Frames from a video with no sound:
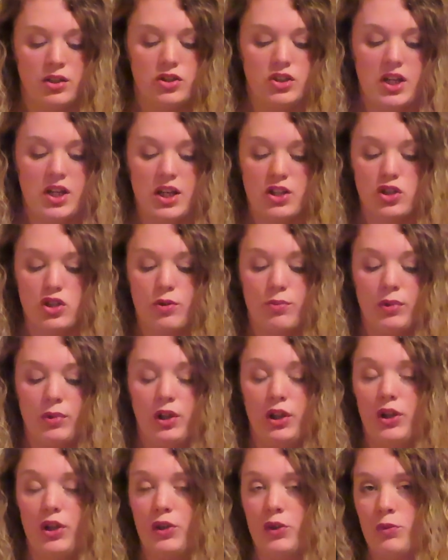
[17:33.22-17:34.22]
She has her
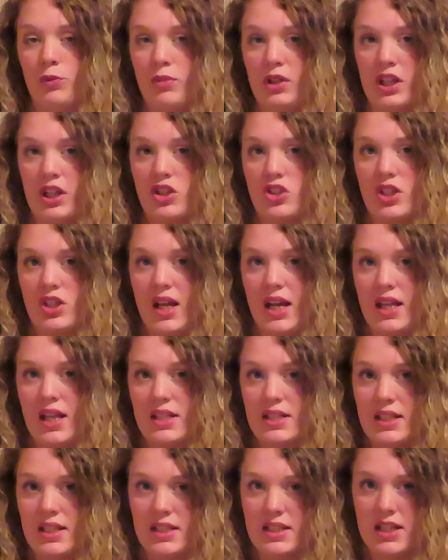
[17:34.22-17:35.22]
Malone because she
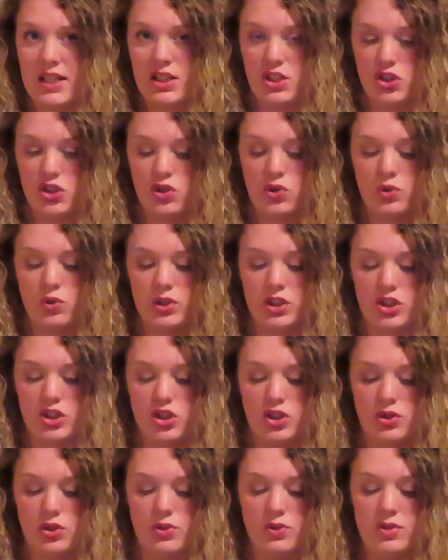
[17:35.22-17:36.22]
has intestinal
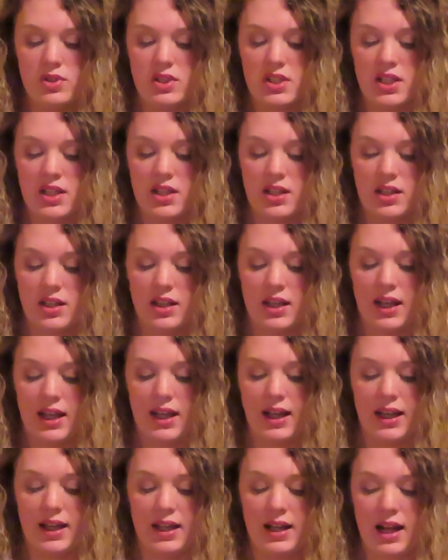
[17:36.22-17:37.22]
issues,
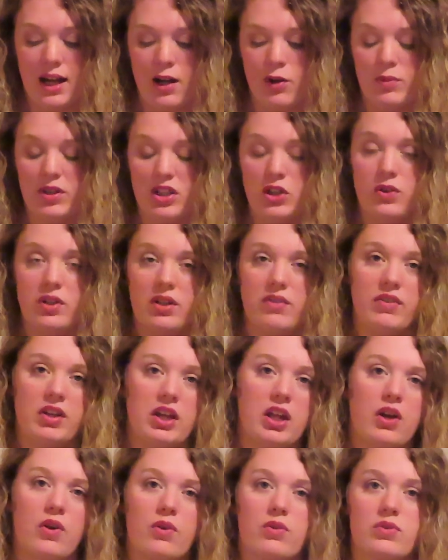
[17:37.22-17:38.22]
and I'll be doing a
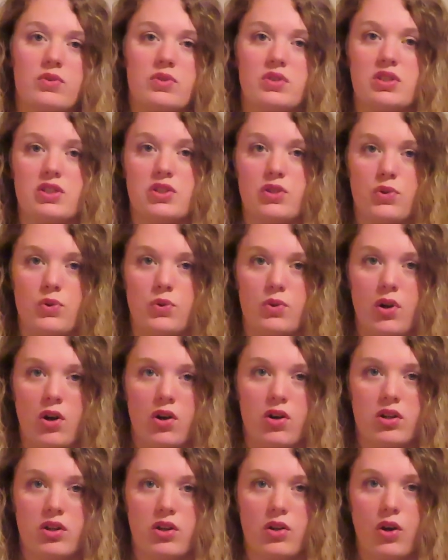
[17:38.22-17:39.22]
video soon
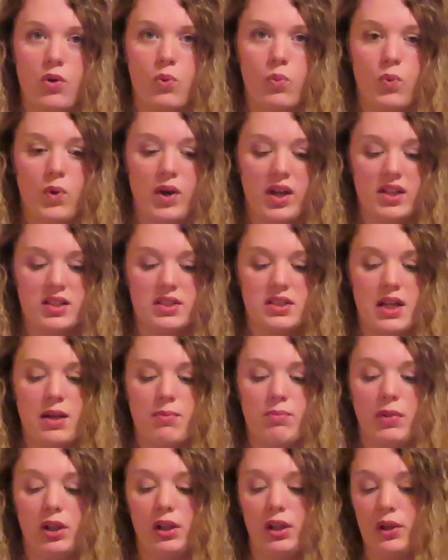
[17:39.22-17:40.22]
on what
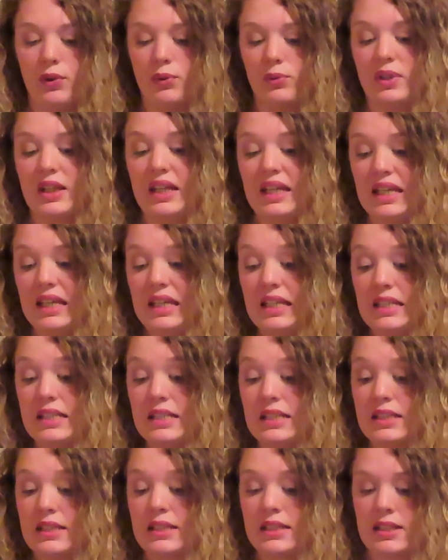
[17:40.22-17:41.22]
a Malone
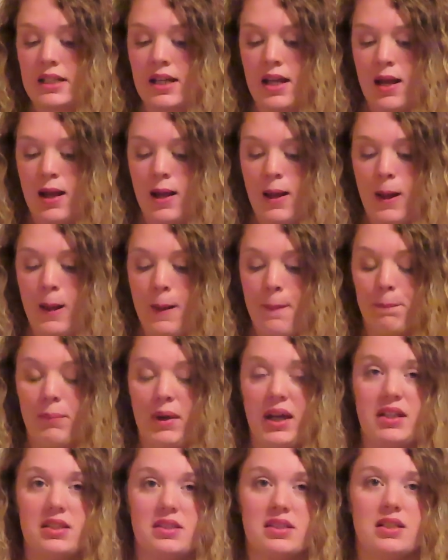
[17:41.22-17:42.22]
is.
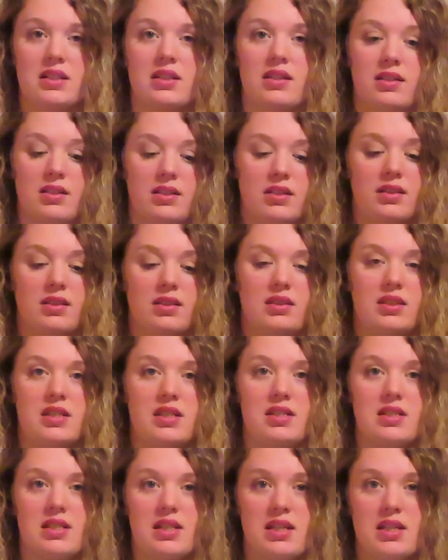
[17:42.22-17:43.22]
But
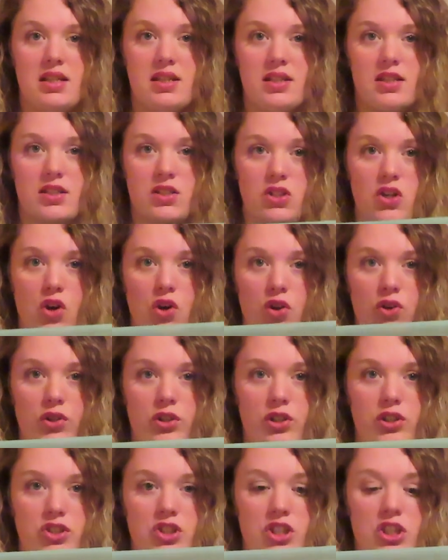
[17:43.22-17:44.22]
this is
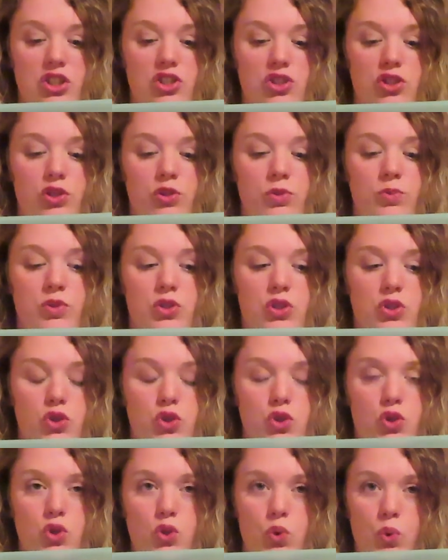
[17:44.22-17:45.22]
all her G-tubes
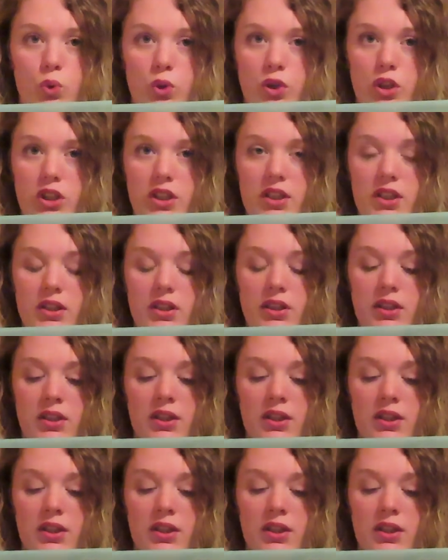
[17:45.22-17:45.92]
stored.